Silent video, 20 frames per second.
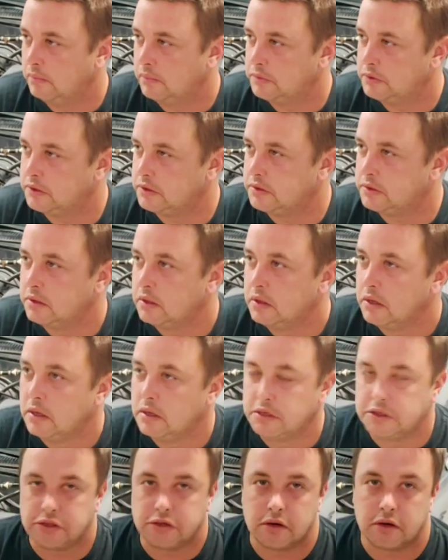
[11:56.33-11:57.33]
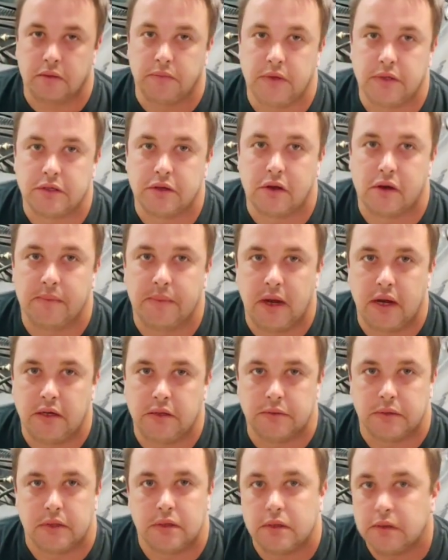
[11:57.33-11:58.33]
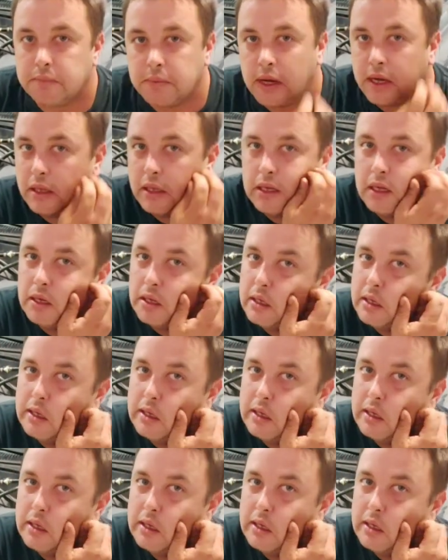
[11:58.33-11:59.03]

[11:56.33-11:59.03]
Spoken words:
Just struggling with time management mainly.